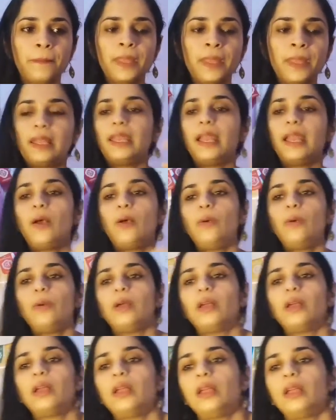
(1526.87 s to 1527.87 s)
Now,
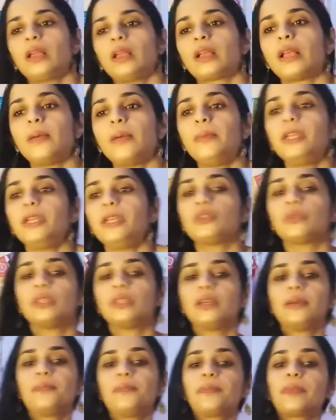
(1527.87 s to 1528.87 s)
coming to
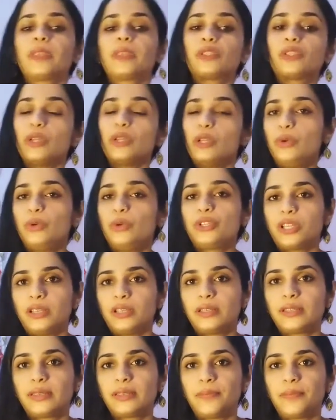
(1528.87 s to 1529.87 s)
the
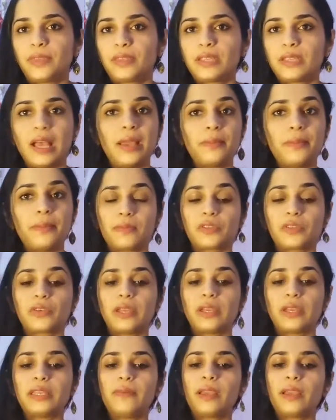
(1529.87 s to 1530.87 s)
solutions. So I'm
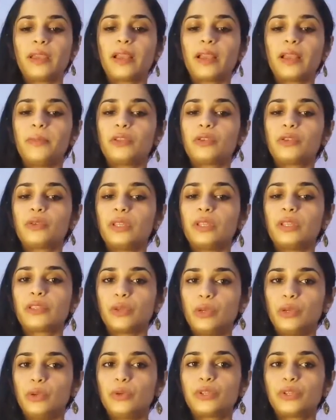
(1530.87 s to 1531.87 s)
straight away coming to the
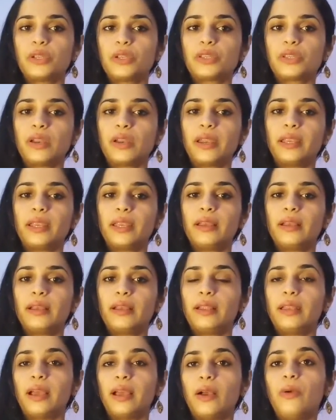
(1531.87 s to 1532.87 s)
solutions right
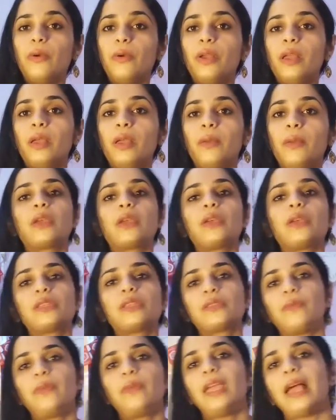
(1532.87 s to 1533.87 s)
now,
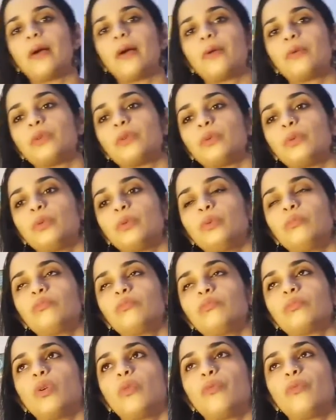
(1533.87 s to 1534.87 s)
because we have to
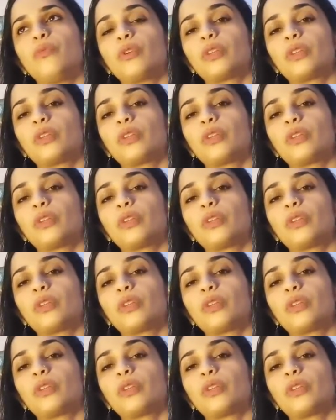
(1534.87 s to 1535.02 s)
go for